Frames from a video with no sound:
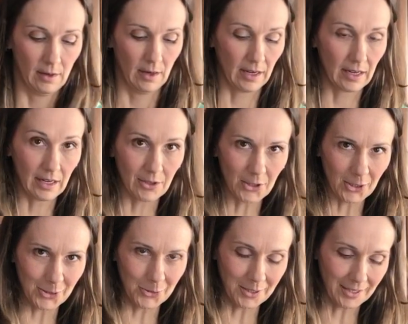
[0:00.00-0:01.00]
again
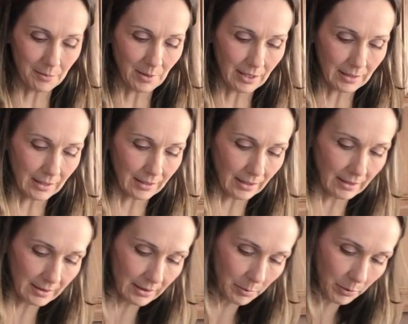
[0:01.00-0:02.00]
just doing it because it
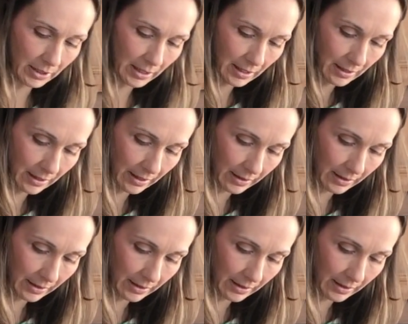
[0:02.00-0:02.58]
does look pretty.